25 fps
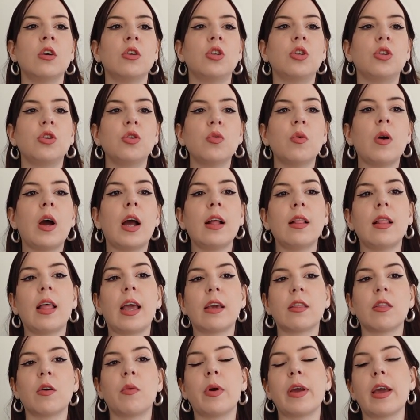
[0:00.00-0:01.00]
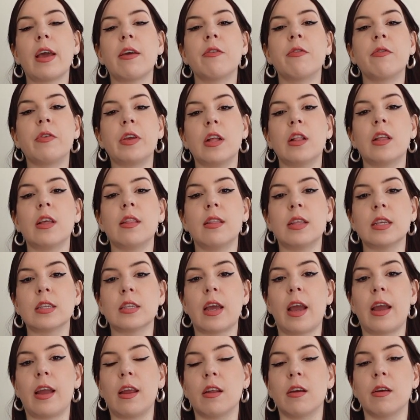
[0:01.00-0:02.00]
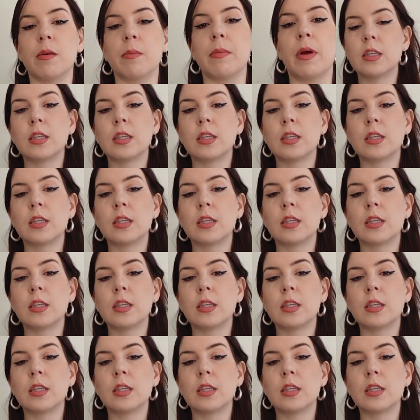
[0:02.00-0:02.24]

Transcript: Do I like the way I feel in this item?